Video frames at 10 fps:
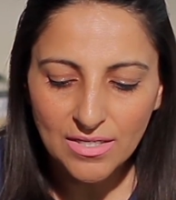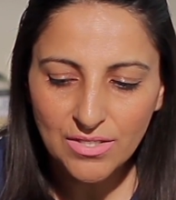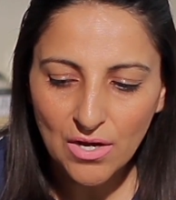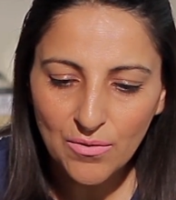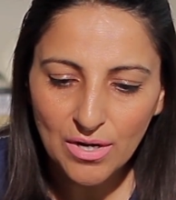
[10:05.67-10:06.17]

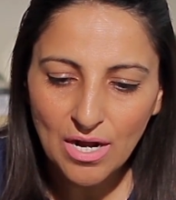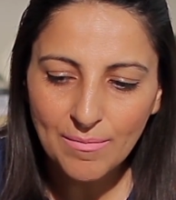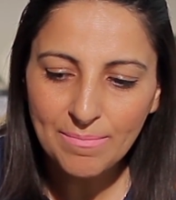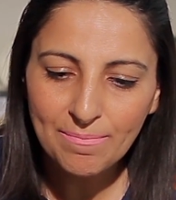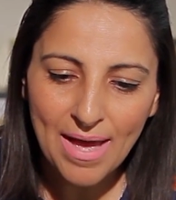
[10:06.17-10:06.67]
So
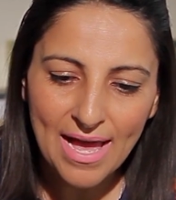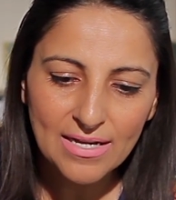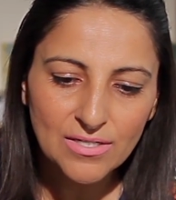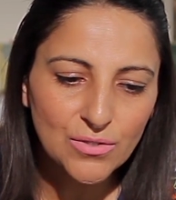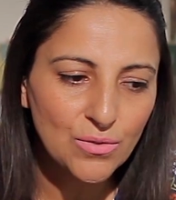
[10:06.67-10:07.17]
coming
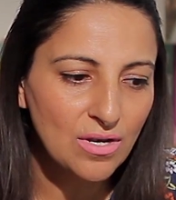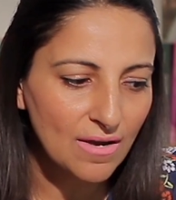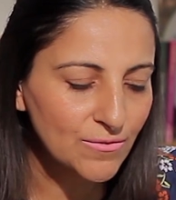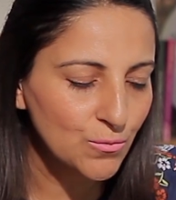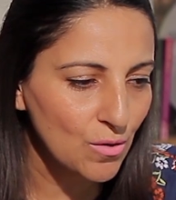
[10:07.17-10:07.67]
back to
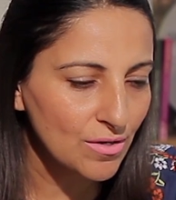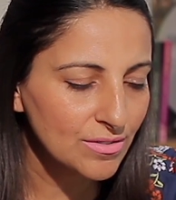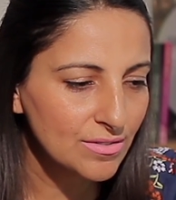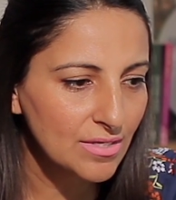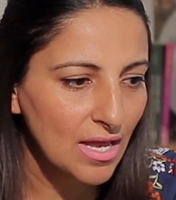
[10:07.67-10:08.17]
loved
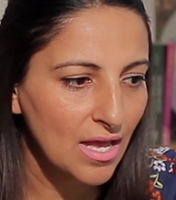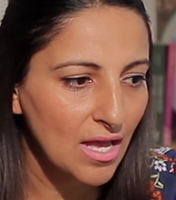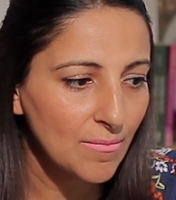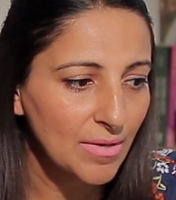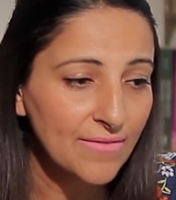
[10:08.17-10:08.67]
ones,
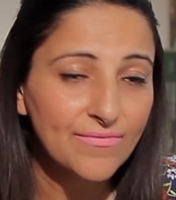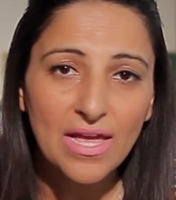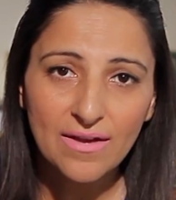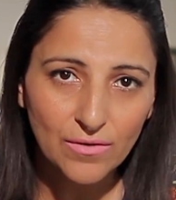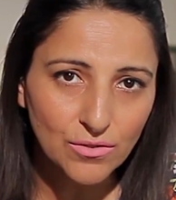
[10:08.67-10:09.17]
if
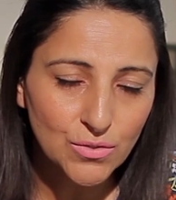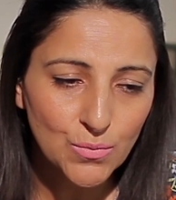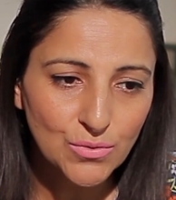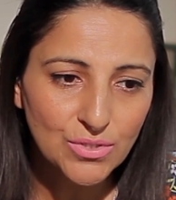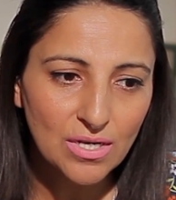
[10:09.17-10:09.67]
they have gone
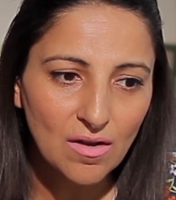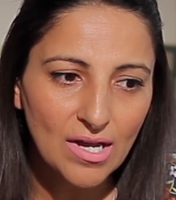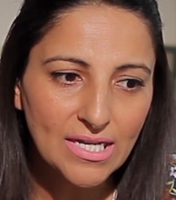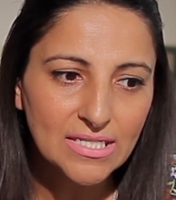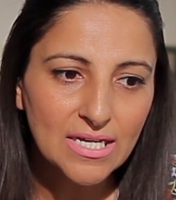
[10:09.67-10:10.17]
towards the
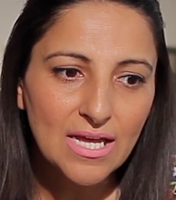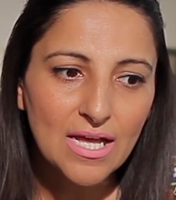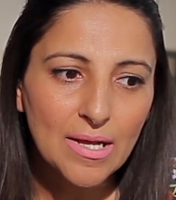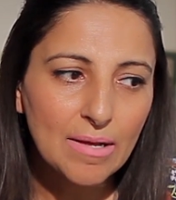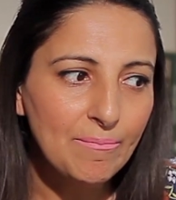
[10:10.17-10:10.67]
light,
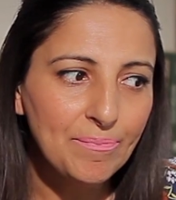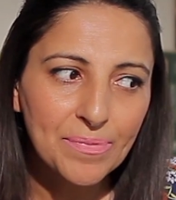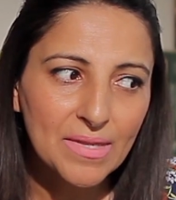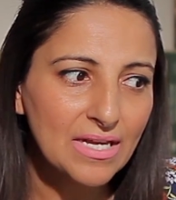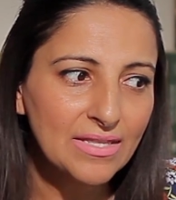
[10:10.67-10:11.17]

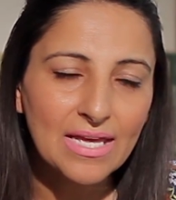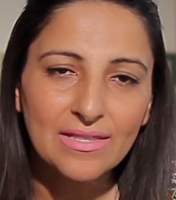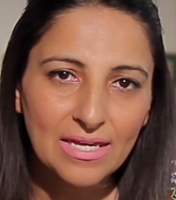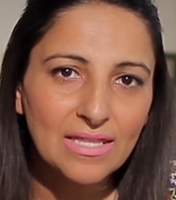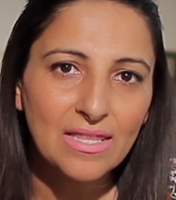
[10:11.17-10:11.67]

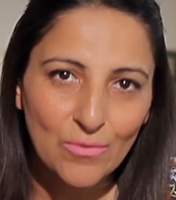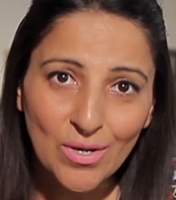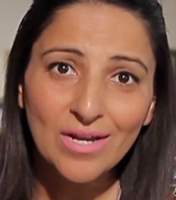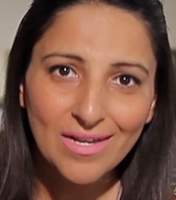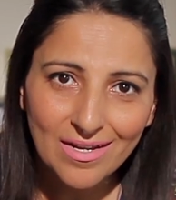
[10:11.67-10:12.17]
they're
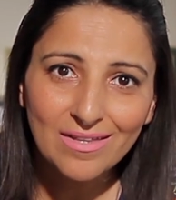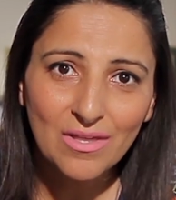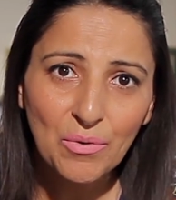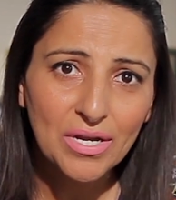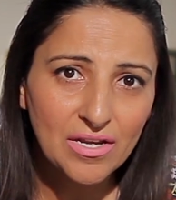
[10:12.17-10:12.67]

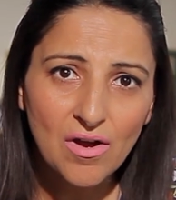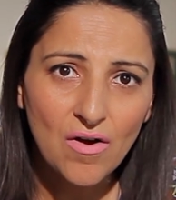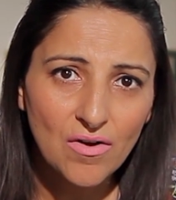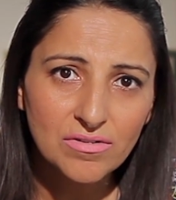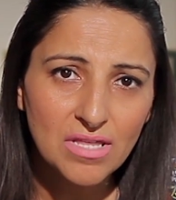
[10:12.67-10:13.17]
working
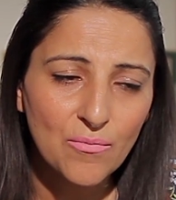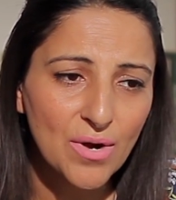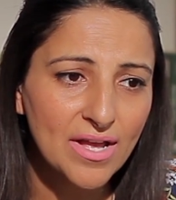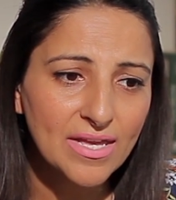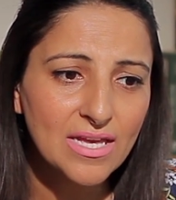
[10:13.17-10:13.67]
hard. They're
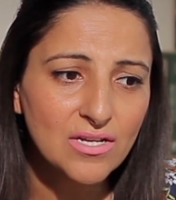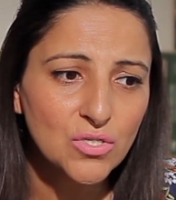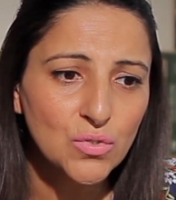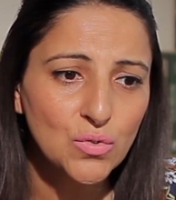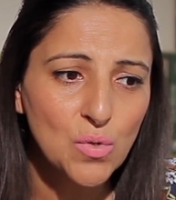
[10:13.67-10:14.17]
working
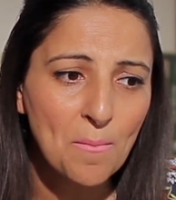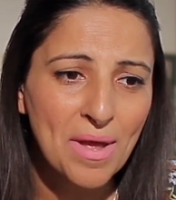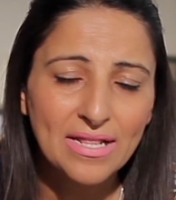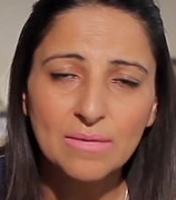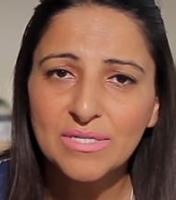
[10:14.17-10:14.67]
to
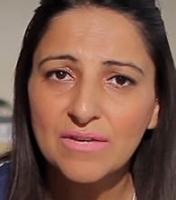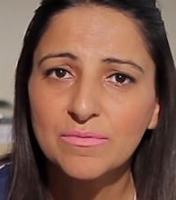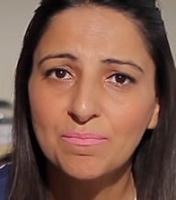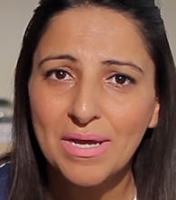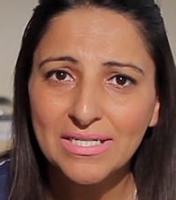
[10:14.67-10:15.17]
make
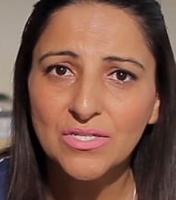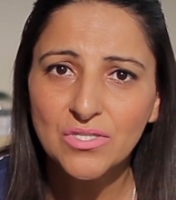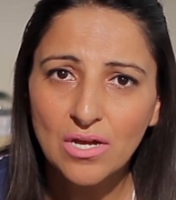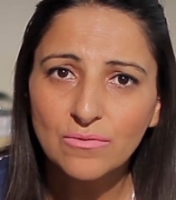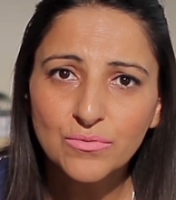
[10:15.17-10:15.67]
themselves better
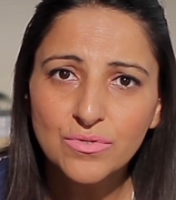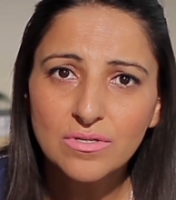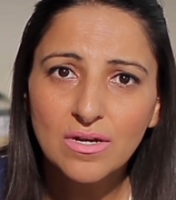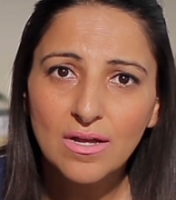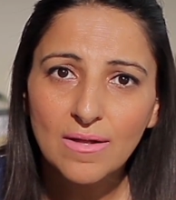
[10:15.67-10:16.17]
souls.
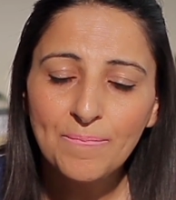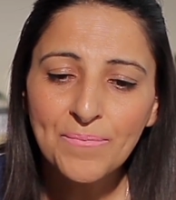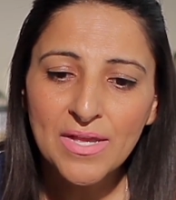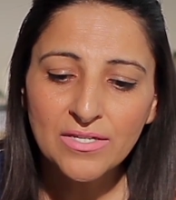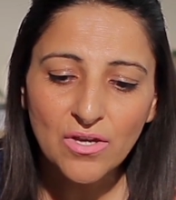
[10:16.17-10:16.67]

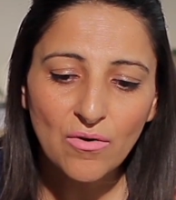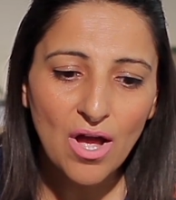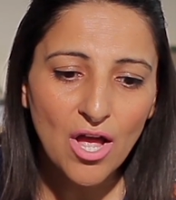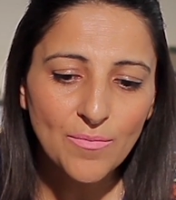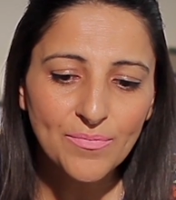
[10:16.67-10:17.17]
So I
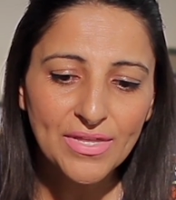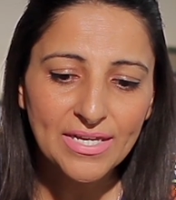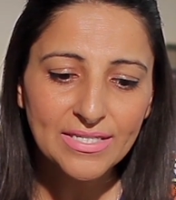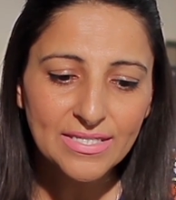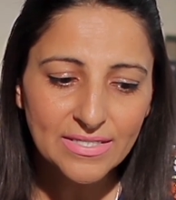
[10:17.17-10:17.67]
hope
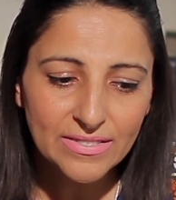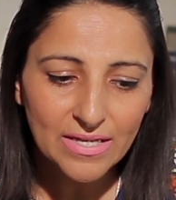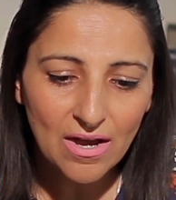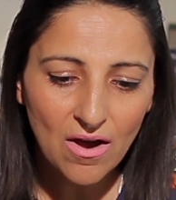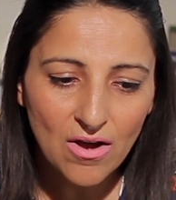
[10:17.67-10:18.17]
this
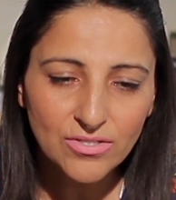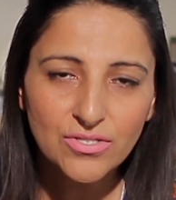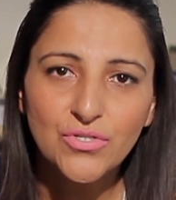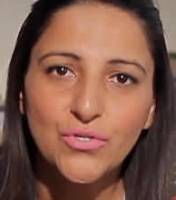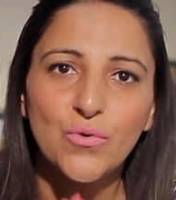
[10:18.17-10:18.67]

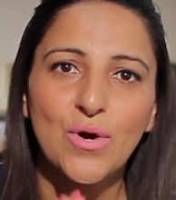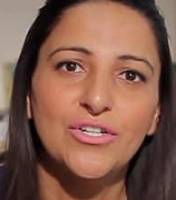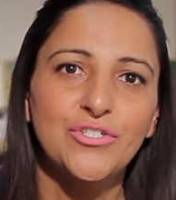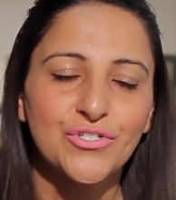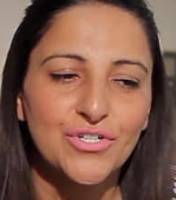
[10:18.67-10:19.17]
answers your
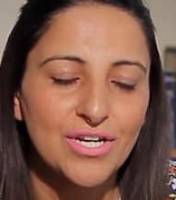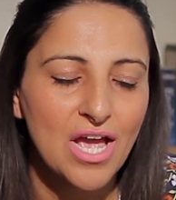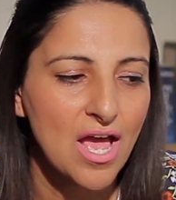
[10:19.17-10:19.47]
question.